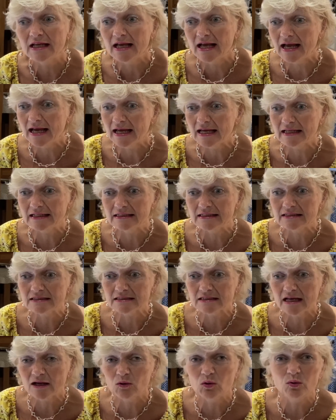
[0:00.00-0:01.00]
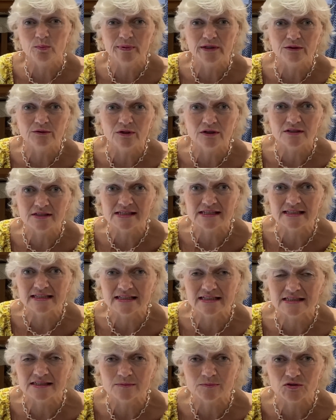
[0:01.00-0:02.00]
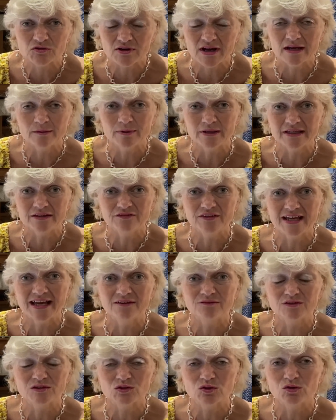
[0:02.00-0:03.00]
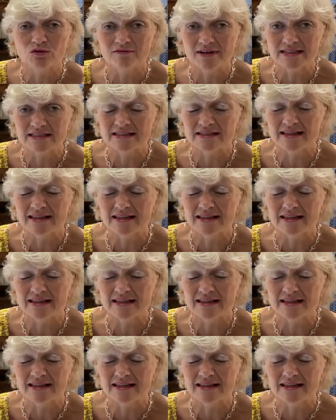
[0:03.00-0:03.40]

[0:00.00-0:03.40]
And I hope you consider subscribing if you haven't already.